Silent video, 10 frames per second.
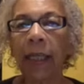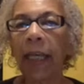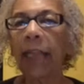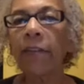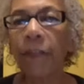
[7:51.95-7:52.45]

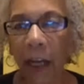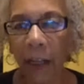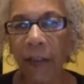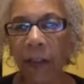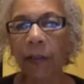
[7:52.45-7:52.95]
His
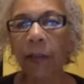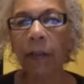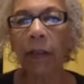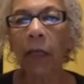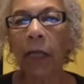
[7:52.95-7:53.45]
father
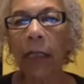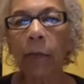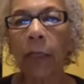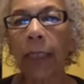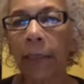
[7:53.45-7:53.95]

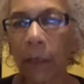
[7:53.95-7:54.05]
was